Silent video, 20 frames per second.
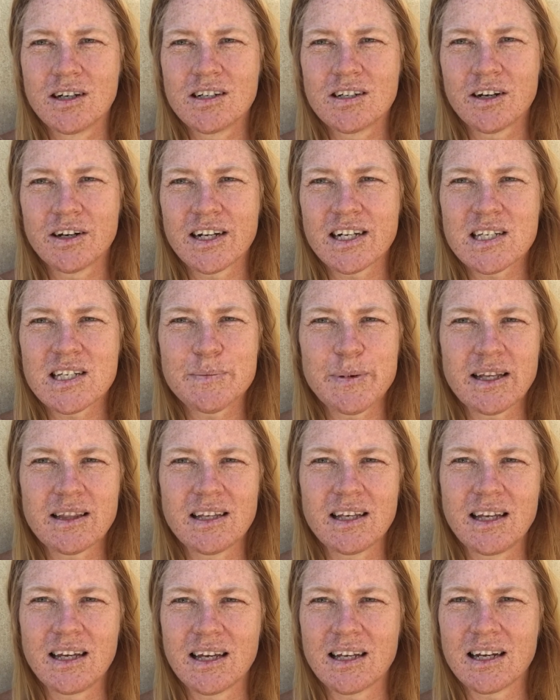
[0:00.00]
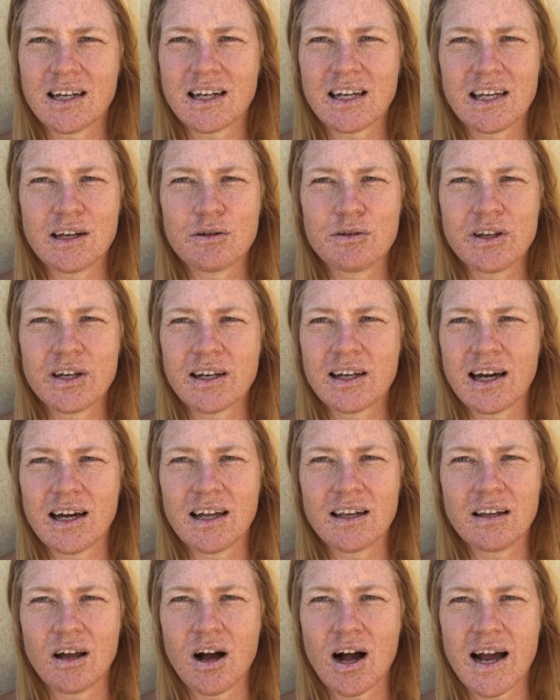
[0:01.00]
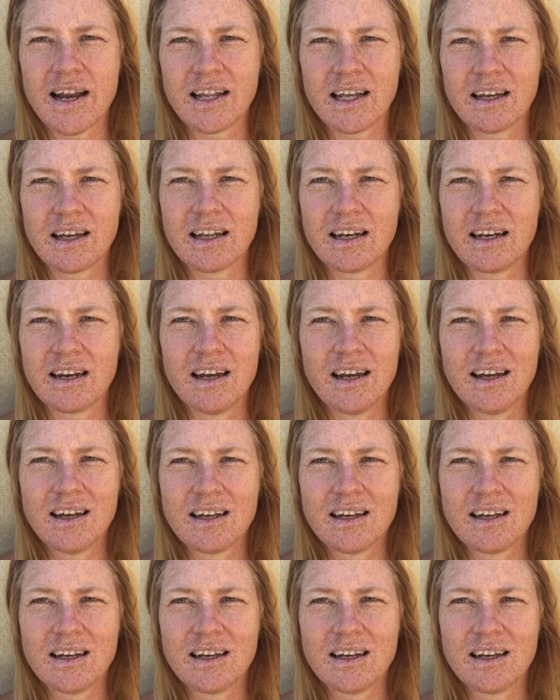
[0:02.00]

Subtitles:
Don't expect that you're going to heal your gut lining and